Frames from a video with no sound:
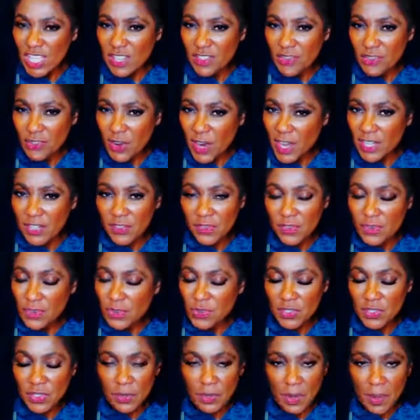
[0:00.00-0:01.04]
fried
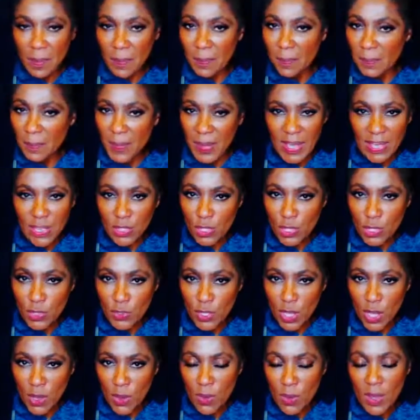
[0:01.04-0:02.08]
foods are a big
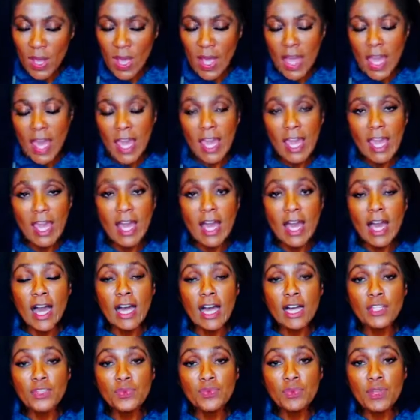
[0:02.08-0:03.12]
no-no,
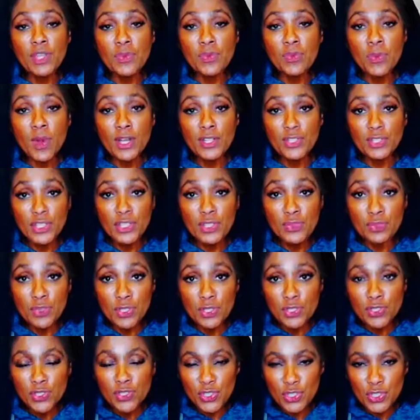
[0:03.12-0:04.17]
and we want to
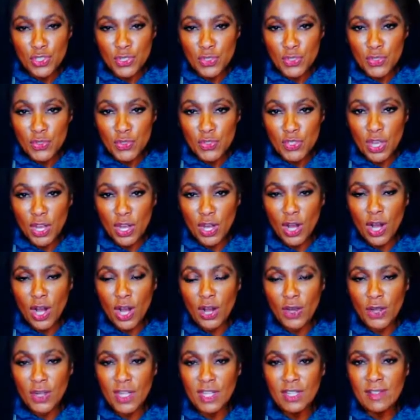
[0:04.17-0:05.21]
reduce
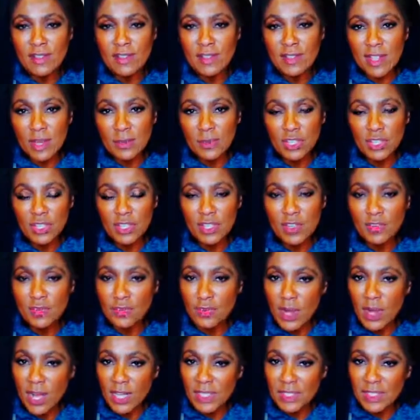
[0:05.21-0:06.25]
our consumption
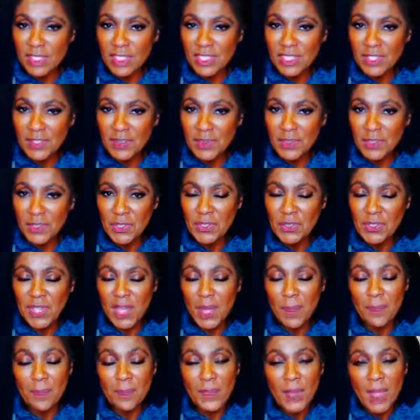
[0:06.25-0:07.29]
of processed foods
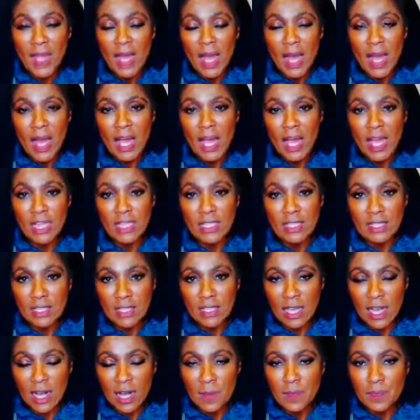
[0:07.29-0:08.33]
and
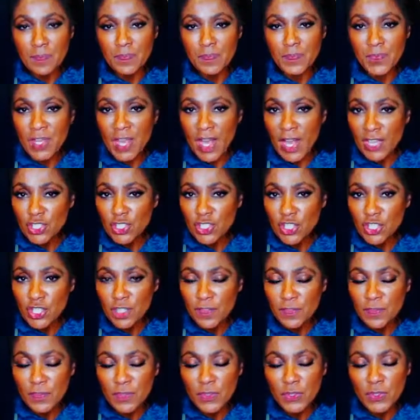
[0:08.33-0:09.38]
high
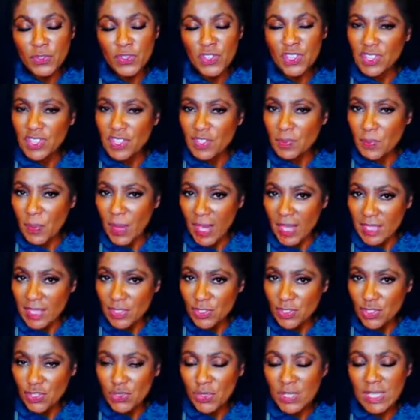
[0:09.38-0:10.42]
sugar foods such as
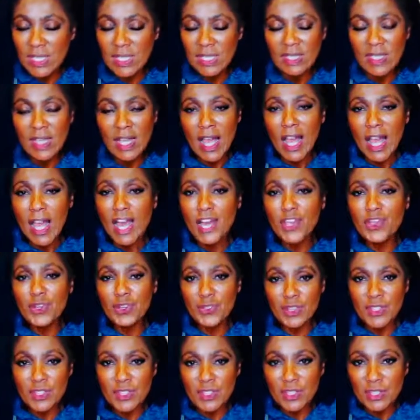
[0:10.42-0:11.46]
pastries and
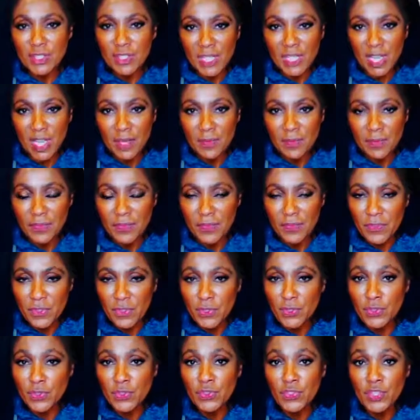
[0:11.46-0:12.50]
our dessert type
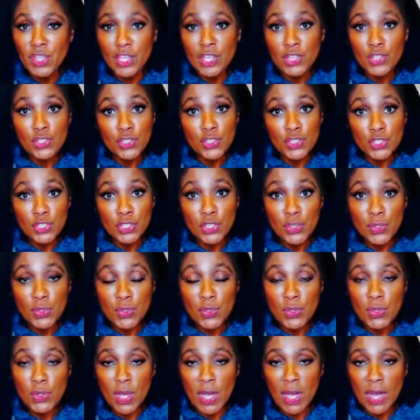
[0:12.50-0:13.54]
foods
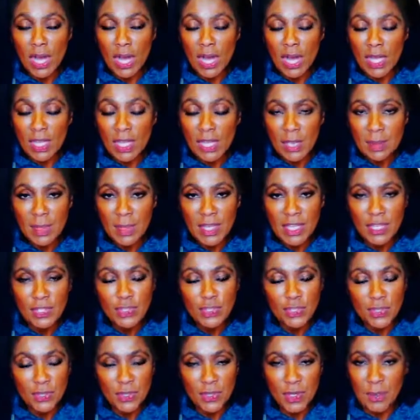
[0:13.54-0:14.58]
to limit it
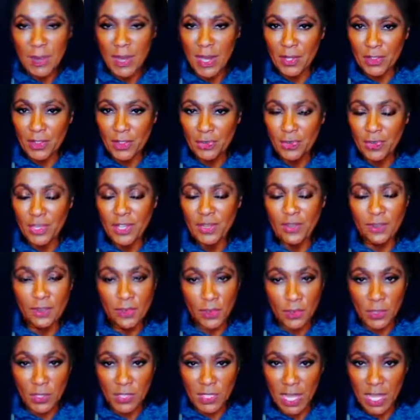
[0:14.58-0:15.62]
to about 3 to
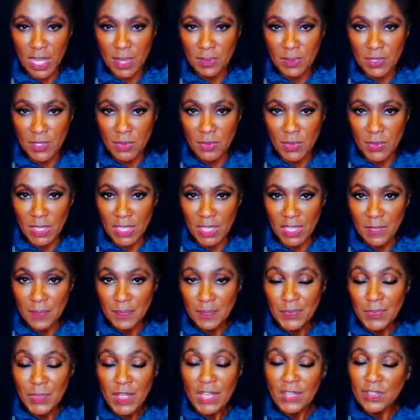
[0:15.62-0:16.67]
4 times a week.
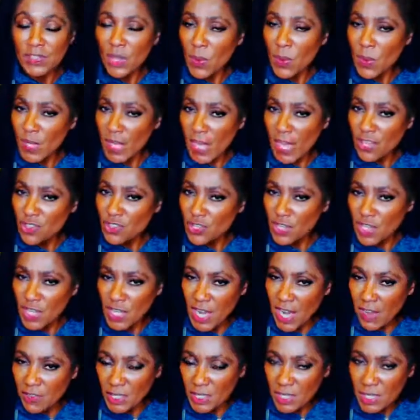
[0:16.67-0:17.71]
So again, you can
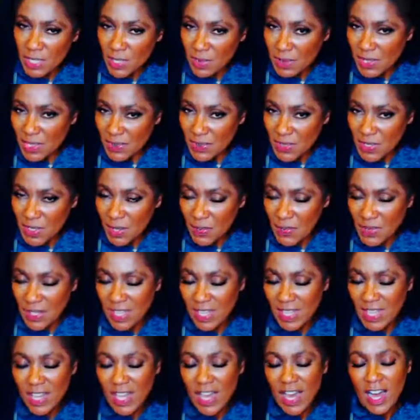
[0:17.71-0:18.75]
have a little bit of
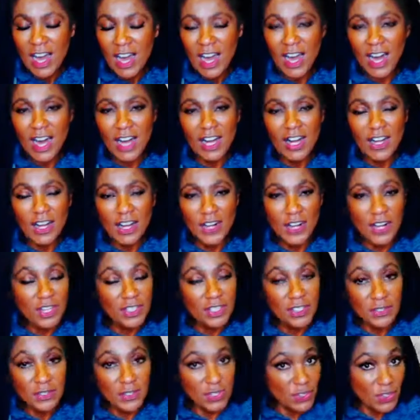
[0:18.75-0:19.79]
something
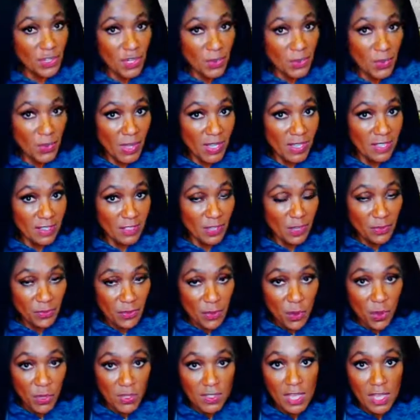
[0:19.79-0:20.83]
dessert-wise, of
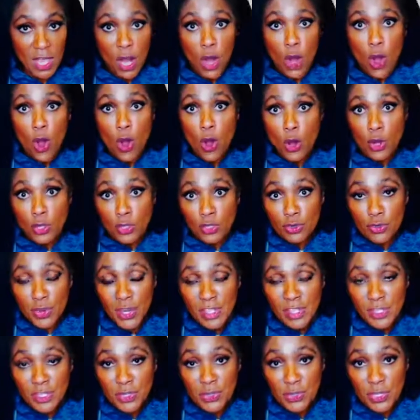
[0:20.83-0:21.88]
course. Whole
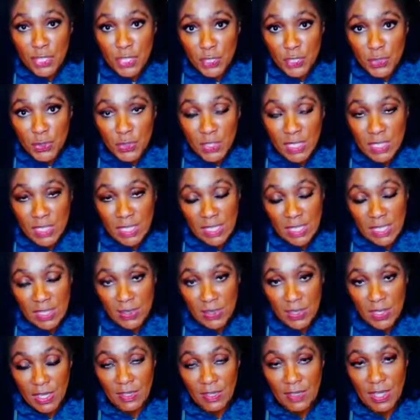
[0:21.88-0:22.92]
grains are included
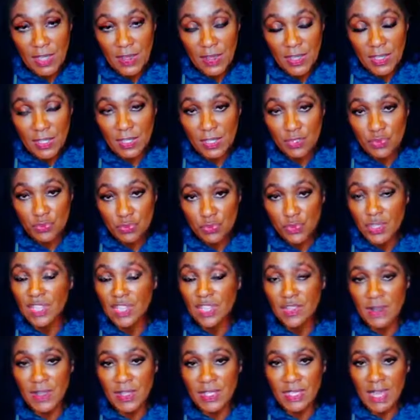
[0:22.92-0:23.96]
in this, and this is
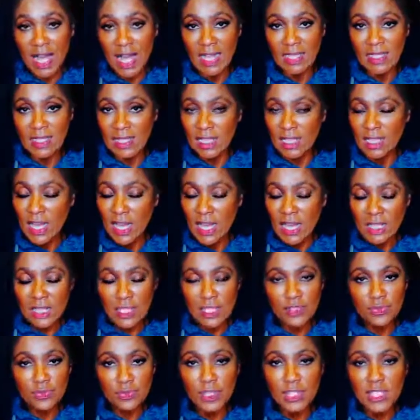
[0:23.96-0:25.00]
really fantastic, at
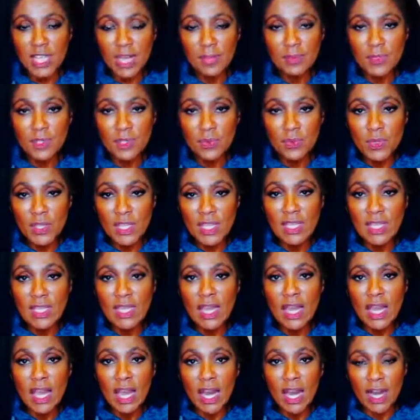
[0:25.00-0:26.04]
least 3 times a week
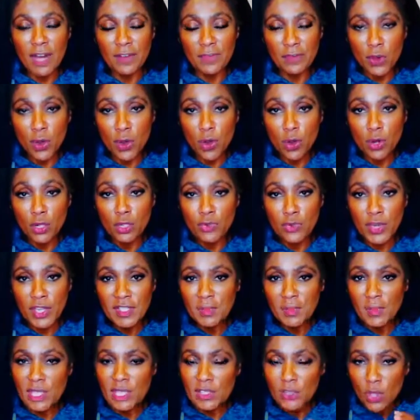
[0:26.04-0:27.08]
for whole
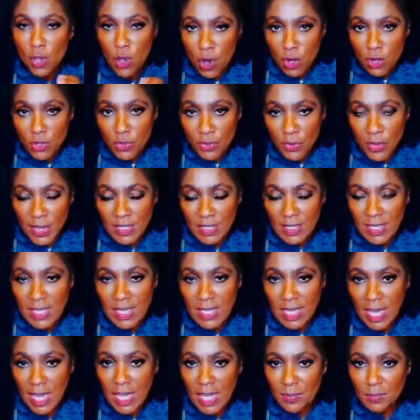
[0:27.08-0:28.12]
grains, because whole grains,
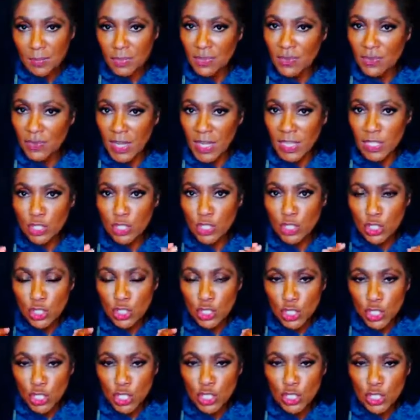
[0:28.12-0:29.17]
again, provide
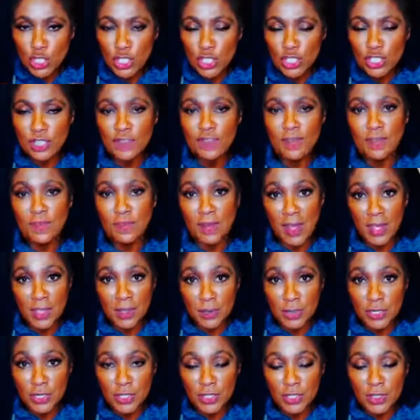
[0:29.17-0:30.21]
good
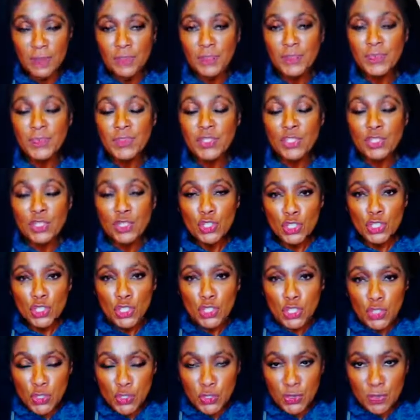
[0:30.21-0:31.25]
fiber
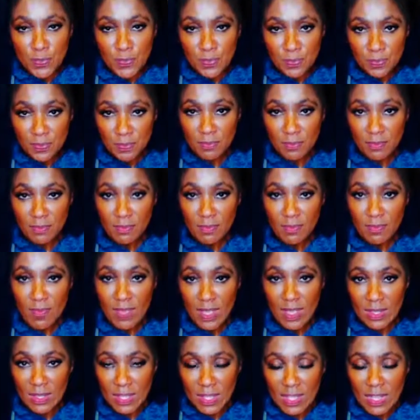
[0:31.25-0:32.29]
to
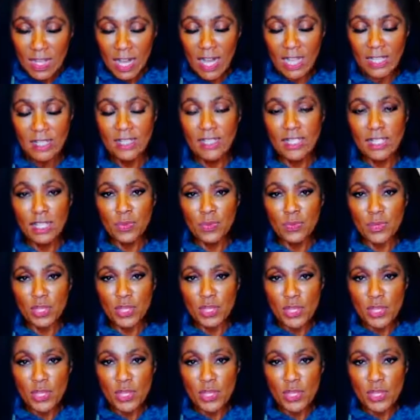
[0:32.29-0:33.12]
the gut. We